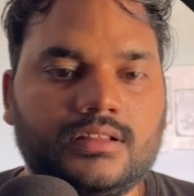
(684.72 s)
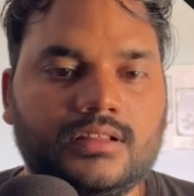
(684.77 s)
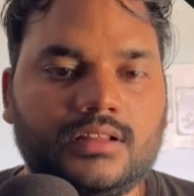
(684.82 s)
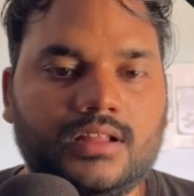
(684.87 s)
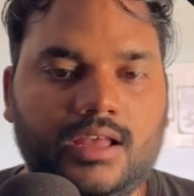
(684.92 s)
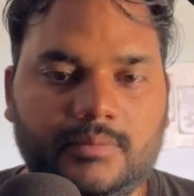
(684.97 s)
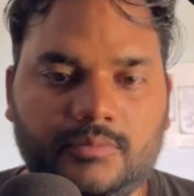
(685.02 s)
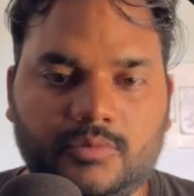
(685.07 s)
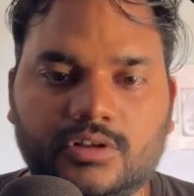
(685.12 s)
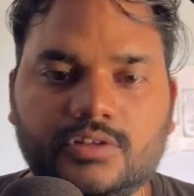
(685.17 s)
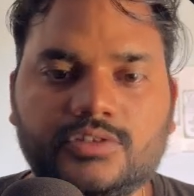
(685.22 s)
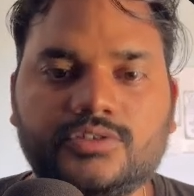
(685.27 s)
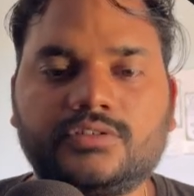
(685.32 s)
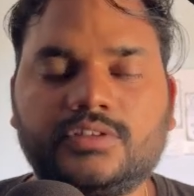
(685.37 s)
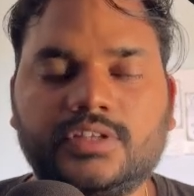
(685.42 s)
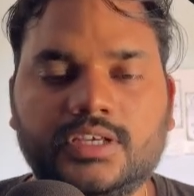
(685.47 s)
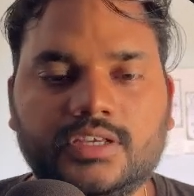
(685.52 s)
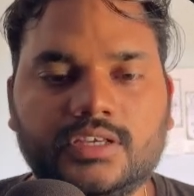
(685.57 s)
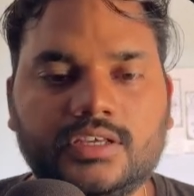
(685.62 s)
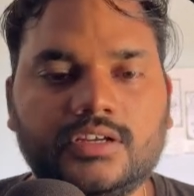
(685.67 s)
I'm also
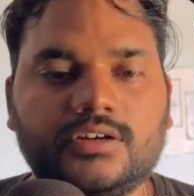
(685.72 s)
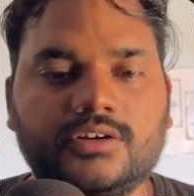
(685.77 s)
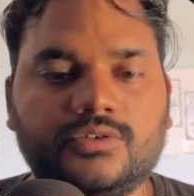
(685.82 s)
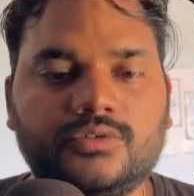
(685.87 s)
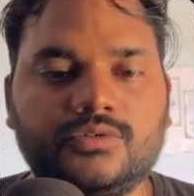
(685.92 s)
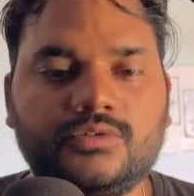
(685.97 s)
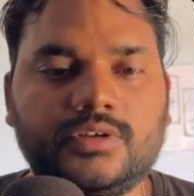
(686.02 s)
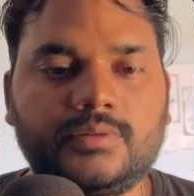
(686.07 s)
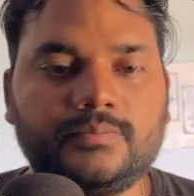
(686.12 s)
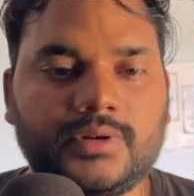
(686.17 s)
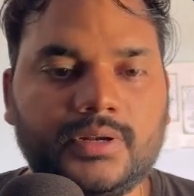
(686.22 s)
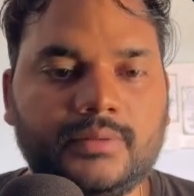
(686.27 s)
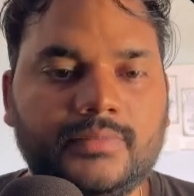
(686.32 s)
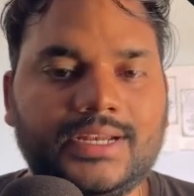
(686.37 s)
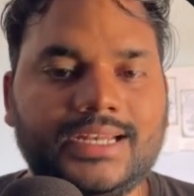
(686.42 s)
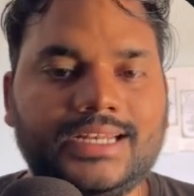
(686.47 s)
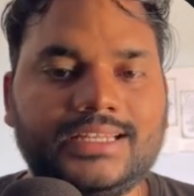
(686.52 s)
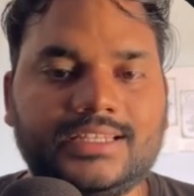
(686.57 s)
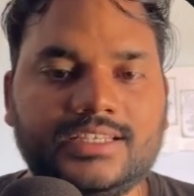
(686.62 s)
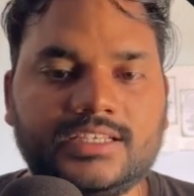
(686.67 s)
thinking to
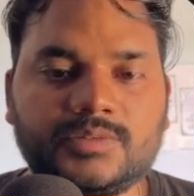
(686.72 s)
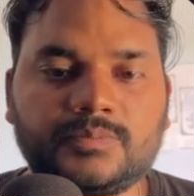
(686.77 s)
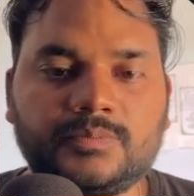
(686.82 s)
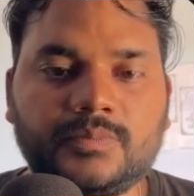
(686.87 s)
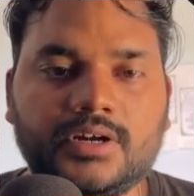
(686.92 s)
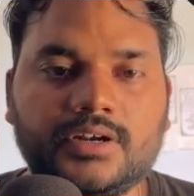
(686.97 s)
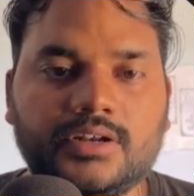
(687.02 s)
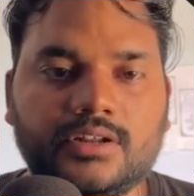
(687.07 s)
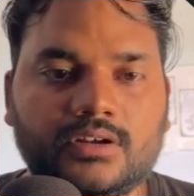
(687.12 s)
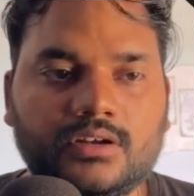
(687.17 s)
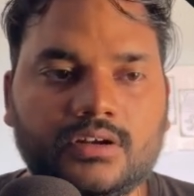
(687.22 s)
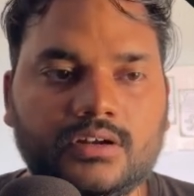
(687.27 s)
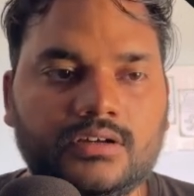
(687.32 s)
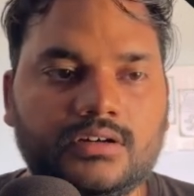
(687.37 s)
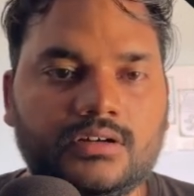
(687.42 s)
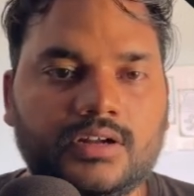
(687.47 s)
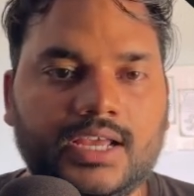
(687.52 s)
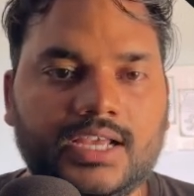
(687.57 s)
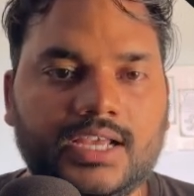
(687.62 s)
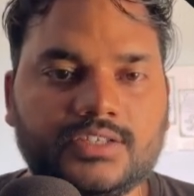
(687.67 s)
implement this
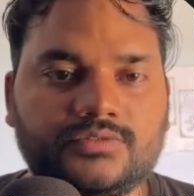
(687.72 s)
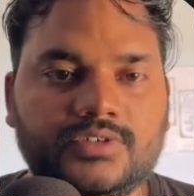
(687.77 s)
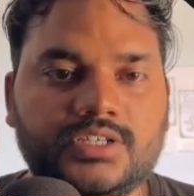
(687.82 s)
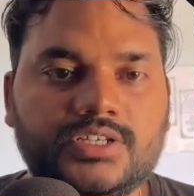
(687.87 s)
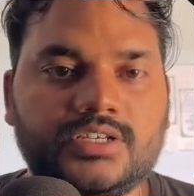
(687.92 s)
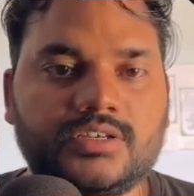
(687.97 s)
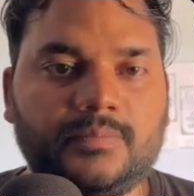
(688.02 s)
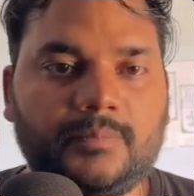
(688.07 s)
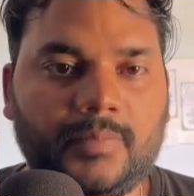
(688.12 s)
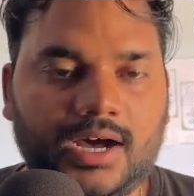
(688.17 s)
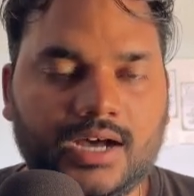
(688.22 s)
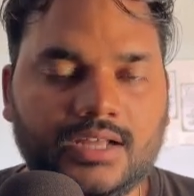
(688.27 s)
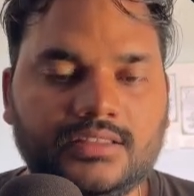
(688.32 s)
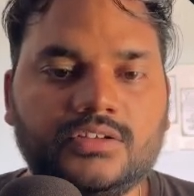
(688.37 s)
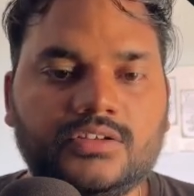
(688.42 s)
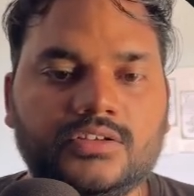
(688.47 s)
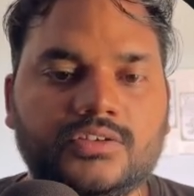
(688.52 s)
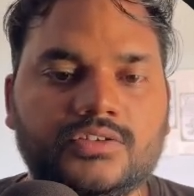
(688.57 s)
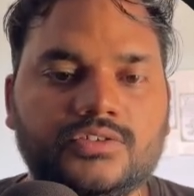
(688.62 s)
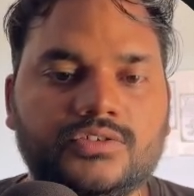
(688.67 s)
particular SVG
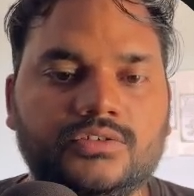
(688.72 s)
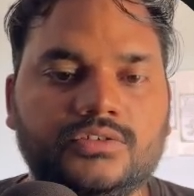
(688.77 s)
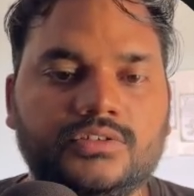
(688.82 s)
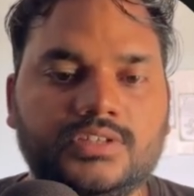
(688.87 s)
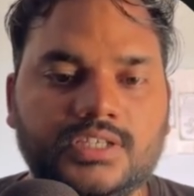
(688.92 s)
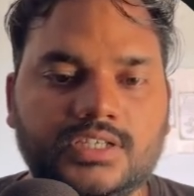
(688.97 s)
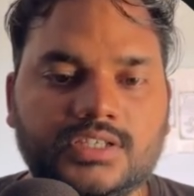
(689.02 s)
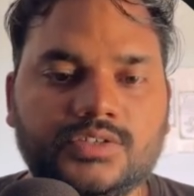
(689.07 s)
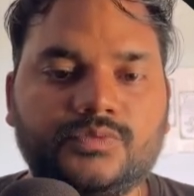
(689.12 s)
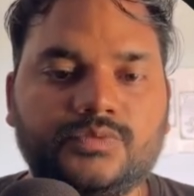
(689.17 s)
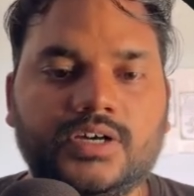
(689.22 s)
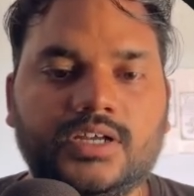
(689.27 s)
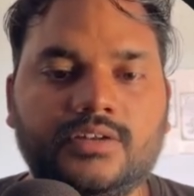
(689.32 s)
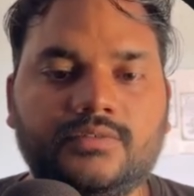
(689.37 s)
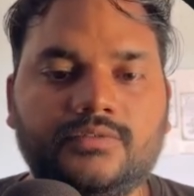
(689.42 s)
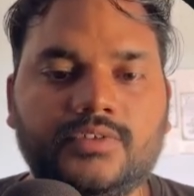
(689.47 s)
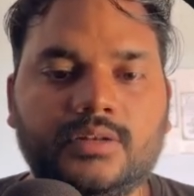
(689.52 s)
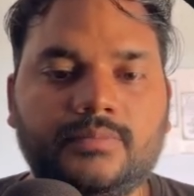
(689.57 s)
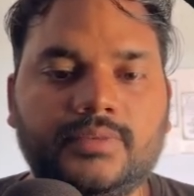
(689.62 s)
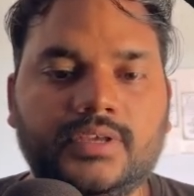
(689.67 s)
path. So this
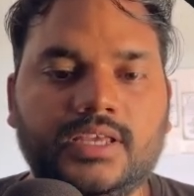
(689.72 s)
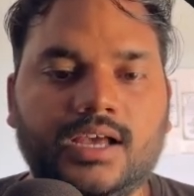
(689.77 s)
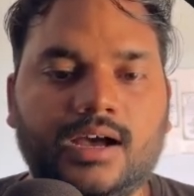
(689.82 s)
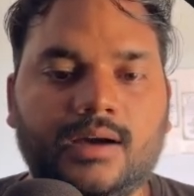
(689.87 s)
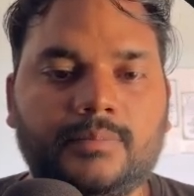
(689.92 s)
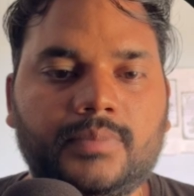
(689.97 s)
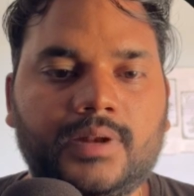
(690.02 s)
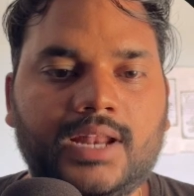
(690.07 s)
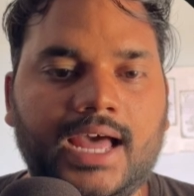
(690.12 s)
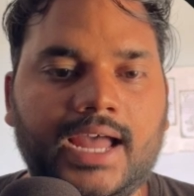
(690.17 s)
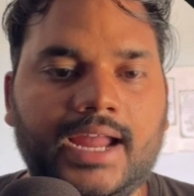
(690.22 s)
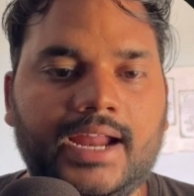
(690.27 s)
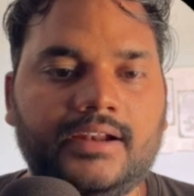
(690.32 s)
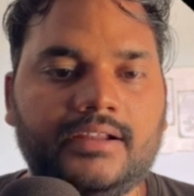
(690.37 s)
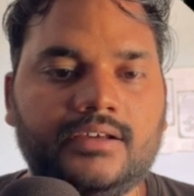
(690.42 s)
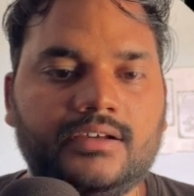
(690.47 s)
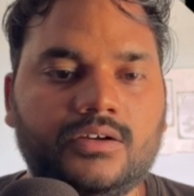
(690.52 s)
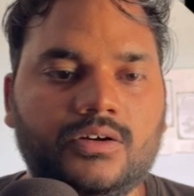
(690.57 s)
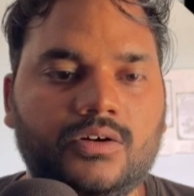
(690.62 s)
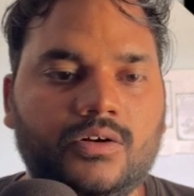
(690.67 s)
one will be
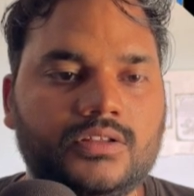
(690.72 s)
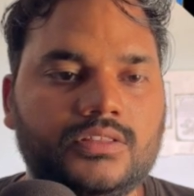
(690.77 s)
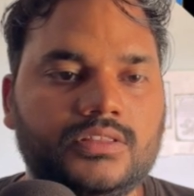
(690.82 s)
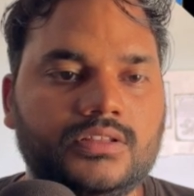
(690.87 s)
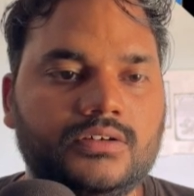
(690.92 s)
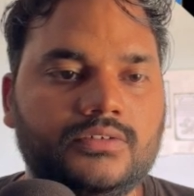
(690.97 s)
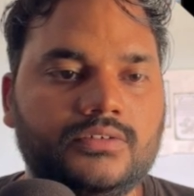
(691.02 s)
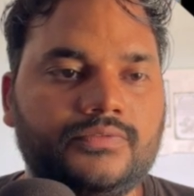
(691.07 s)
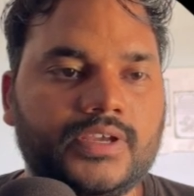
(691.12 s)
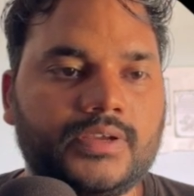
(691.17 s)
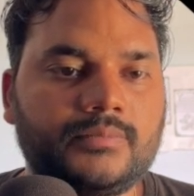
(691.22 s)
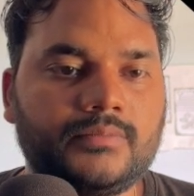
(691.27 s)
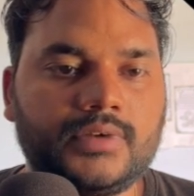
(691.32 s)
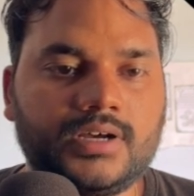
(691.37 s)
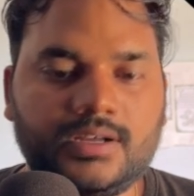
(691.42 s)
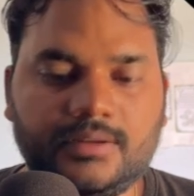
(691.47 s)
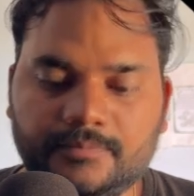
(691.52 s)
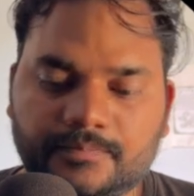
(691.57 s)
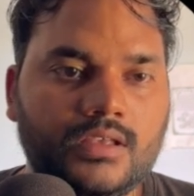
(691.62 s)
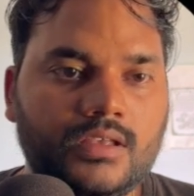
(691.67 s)
applied on the
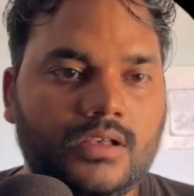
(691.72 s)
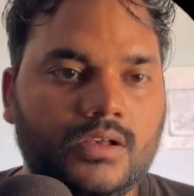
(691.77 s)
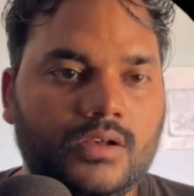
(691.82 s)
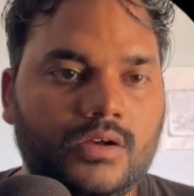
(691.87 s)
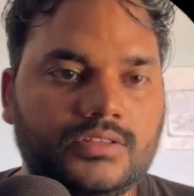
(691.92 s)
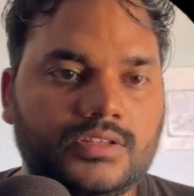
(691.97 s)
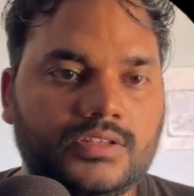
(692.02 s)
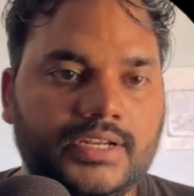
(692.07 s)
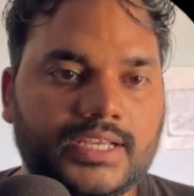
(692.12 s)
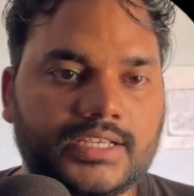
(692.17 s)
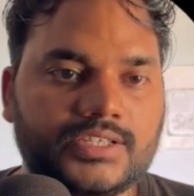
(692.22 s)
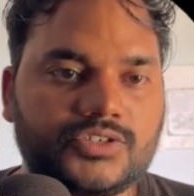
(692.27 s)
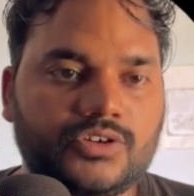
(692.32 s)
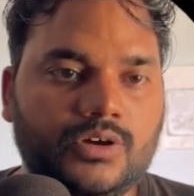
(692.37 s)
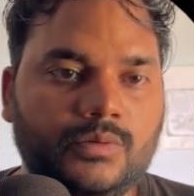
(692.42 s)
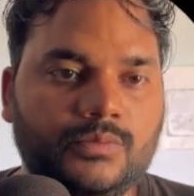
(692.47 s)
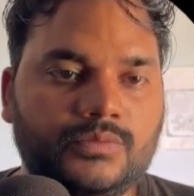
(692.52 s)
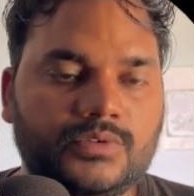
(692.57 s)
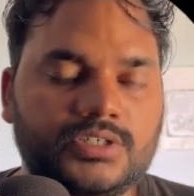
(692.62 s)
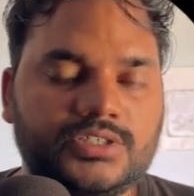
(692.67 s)
Figma, on the
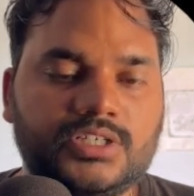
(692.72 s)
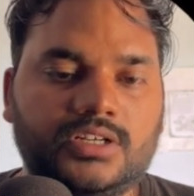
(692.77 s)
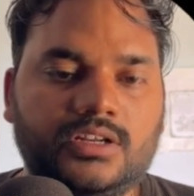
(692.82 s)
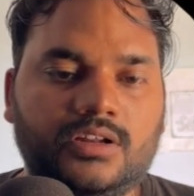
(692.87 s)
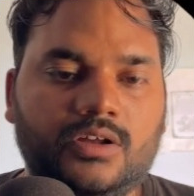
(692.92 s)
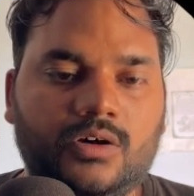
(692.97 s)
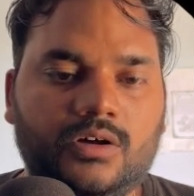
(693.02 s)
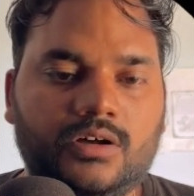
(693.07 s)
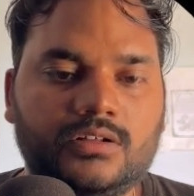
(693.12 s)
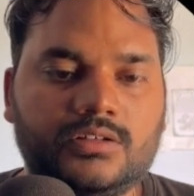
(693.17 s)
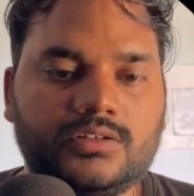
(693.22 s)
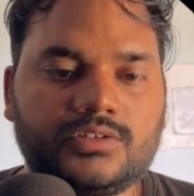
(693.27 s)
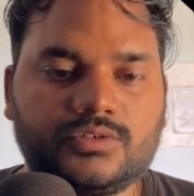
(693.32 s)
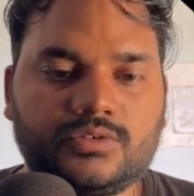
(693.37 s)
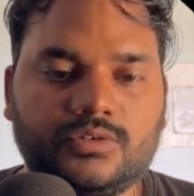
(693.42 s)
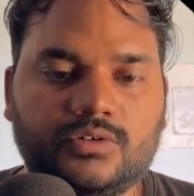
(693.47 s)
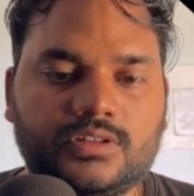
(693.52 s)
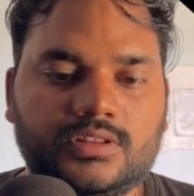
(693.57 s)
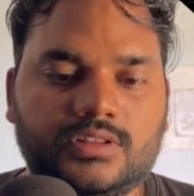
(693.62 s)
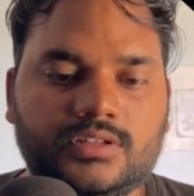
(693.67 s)
desktop version,
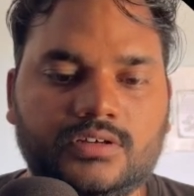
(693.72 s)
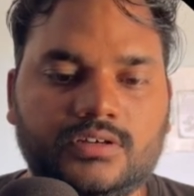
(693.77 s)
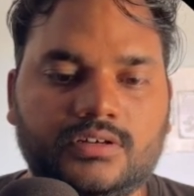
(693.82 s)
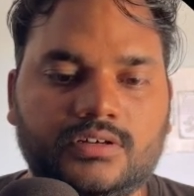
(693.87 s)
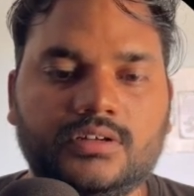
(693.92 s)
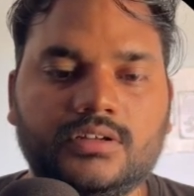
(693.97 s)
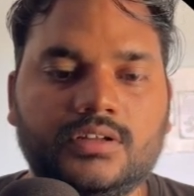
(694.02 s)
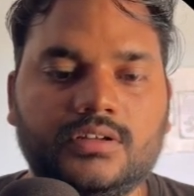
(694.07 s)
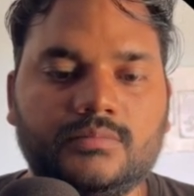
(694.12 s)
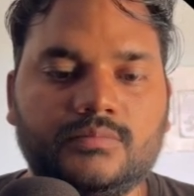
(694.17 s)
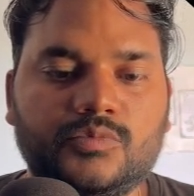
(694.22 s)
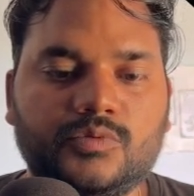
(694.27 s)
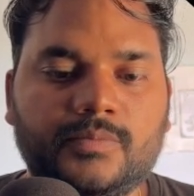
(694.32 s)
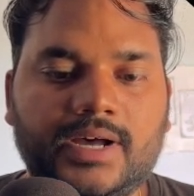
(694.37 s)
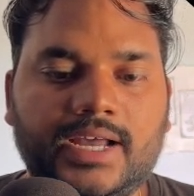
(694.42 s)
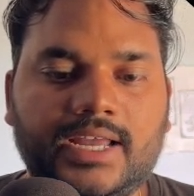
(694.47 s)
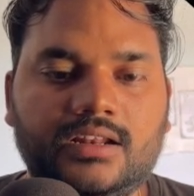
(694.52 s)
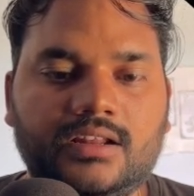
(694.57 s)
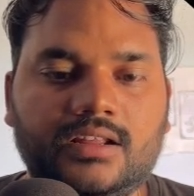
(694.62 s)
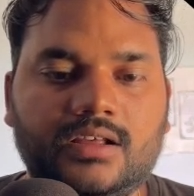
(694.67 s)
also on the
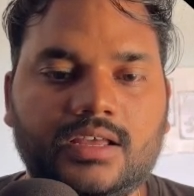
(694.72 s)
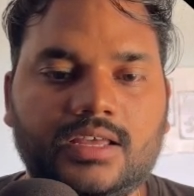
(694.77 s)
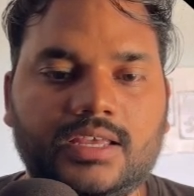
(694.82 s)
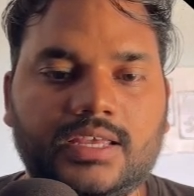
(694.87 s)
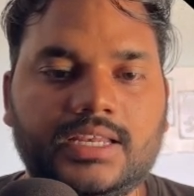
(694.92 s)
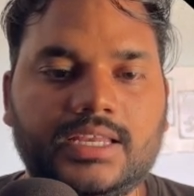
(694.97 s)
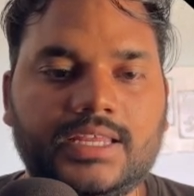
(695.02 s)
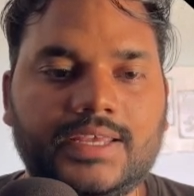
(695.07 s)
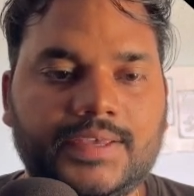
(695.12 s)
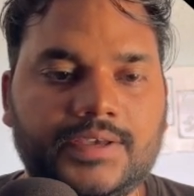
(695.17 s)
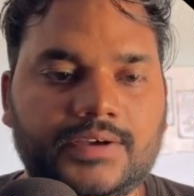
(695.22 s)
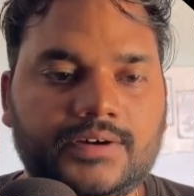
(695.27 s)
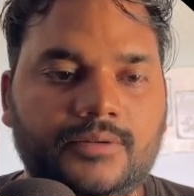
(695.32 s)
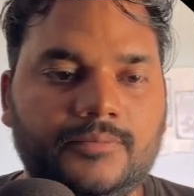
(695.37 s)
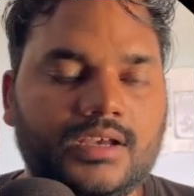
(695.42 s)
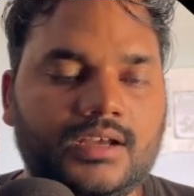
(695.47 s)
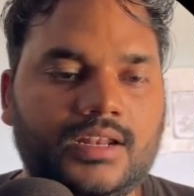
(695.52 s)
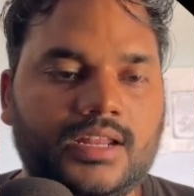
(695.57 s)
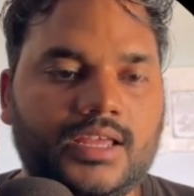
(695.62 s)
mobile in here.